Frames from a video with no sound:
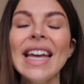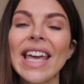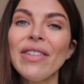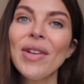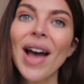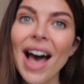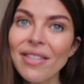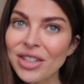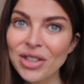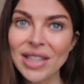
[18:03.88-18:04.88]
If you
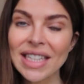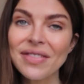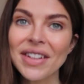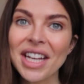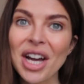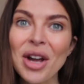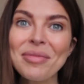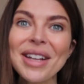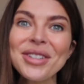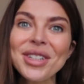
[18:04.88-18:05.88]
have enjoyed this video,
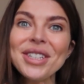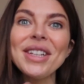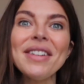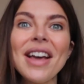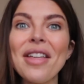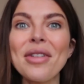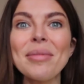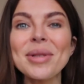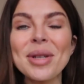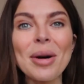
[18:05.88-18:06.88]
make sure you do give it a
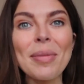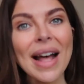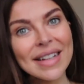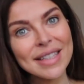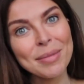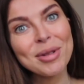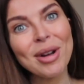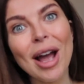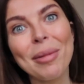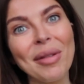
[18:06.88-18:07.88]
thumbs up and
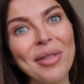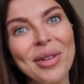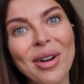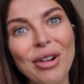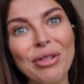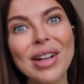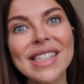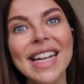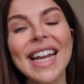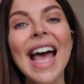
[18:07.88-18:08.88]
subscribe if you're not
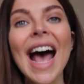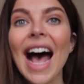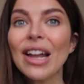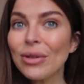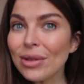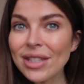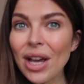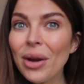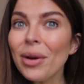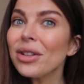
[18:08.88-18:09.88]
already. And
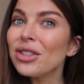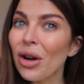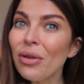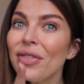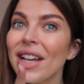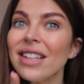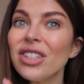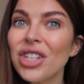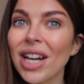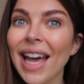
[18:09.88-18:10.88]
also, don't forget
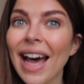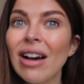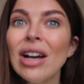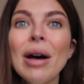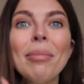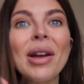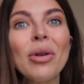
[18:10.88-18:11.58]
to check out my